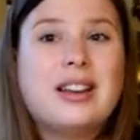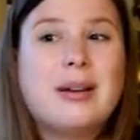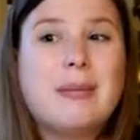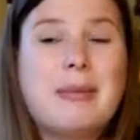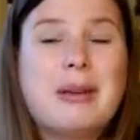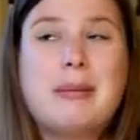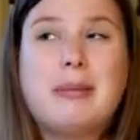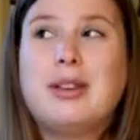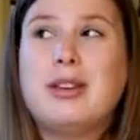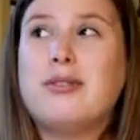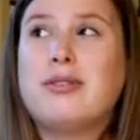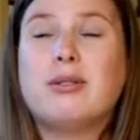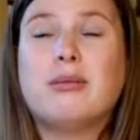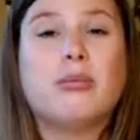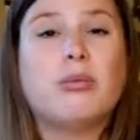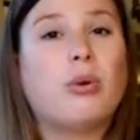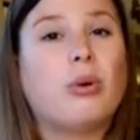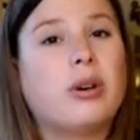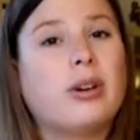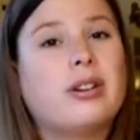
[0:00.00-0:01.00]
maybe even
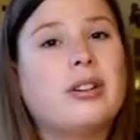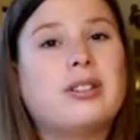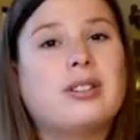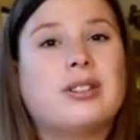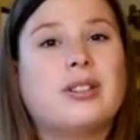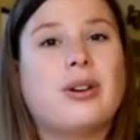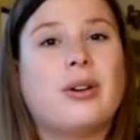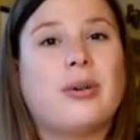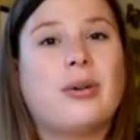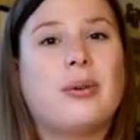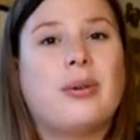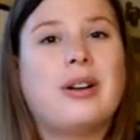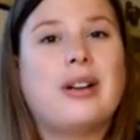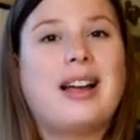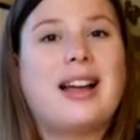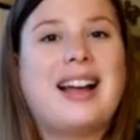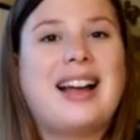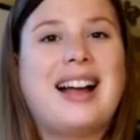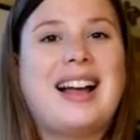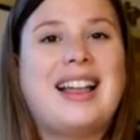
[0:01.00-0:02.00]
more. So
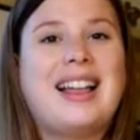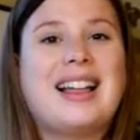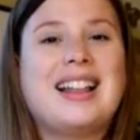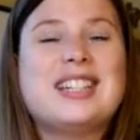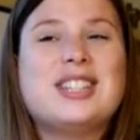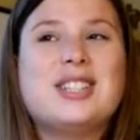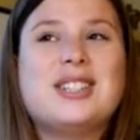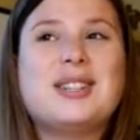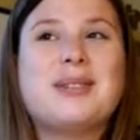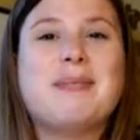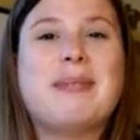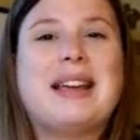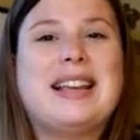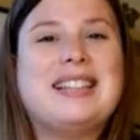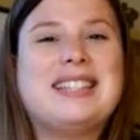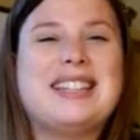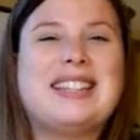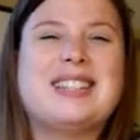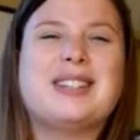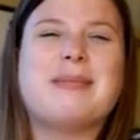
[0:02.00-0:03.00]
that's just
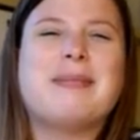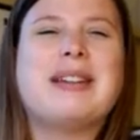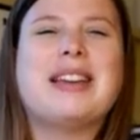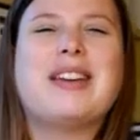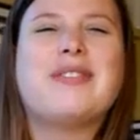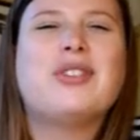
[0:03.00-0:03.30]
amazing to me.